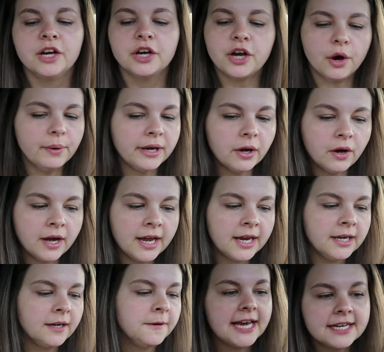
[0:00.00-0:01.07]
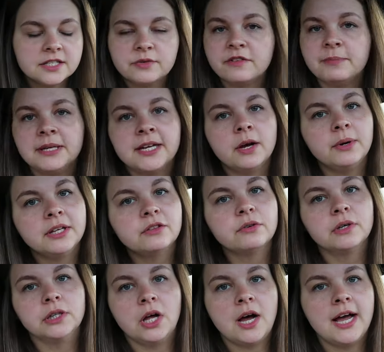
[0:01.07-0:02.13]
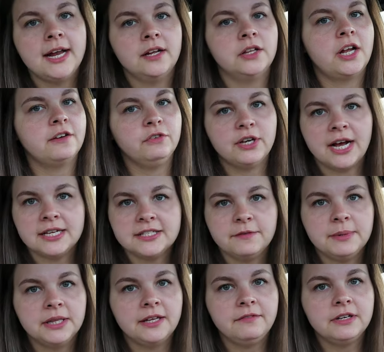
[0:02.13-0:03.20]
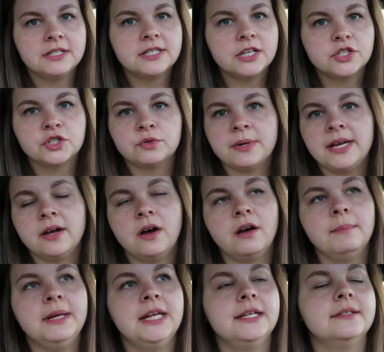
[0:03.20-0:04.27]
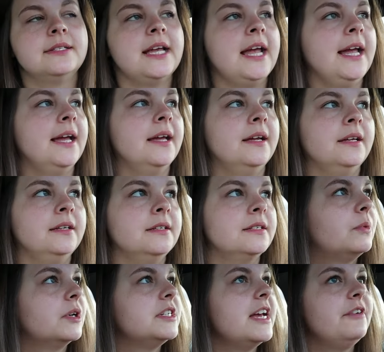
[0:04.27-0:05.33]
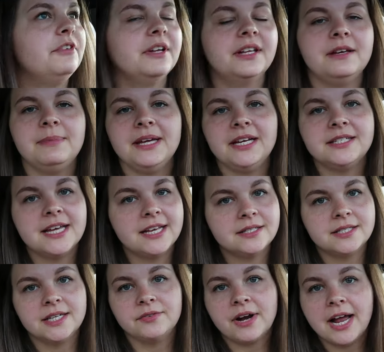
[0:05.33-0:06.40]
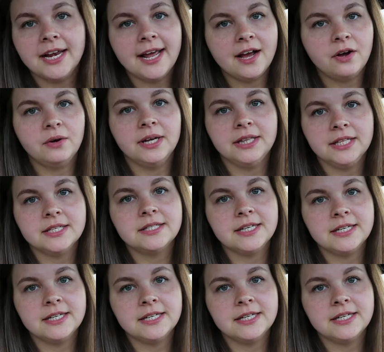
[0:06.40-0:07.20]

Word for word: going on. Yes, we've been going through a lot. A lot of you guys have been leaving such sweet comments, and we're definitely being tested right now in this